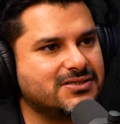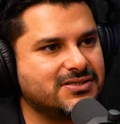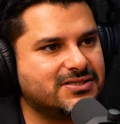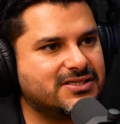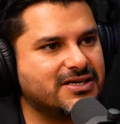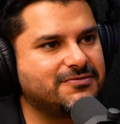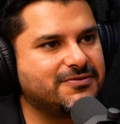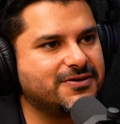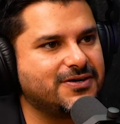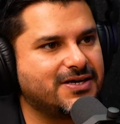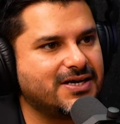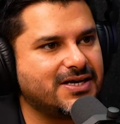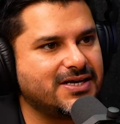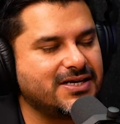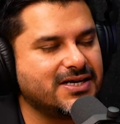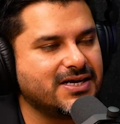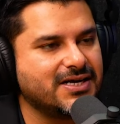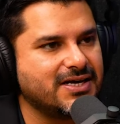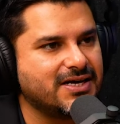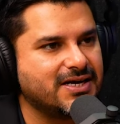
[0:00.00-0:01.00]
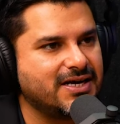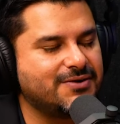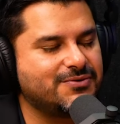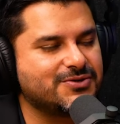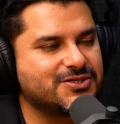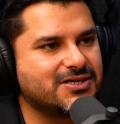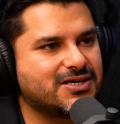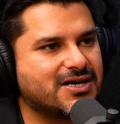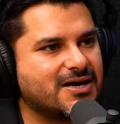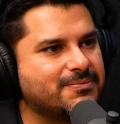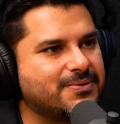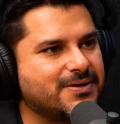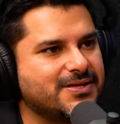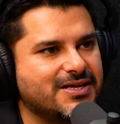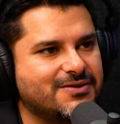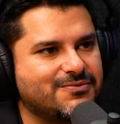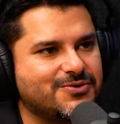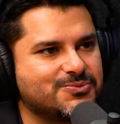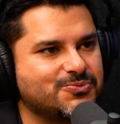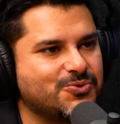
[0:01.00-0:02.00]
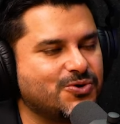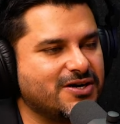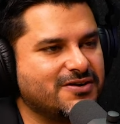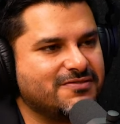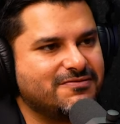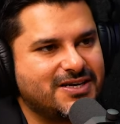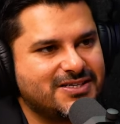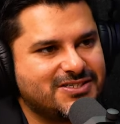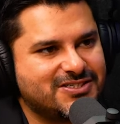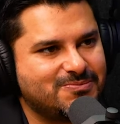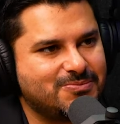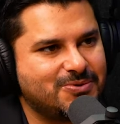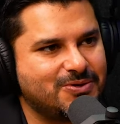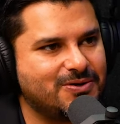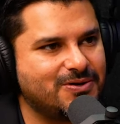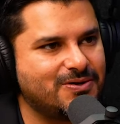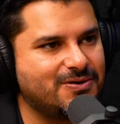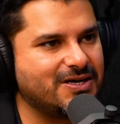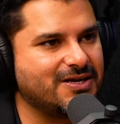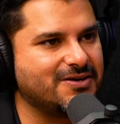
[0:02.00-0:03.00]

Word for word: definitely it was a company that was more investable.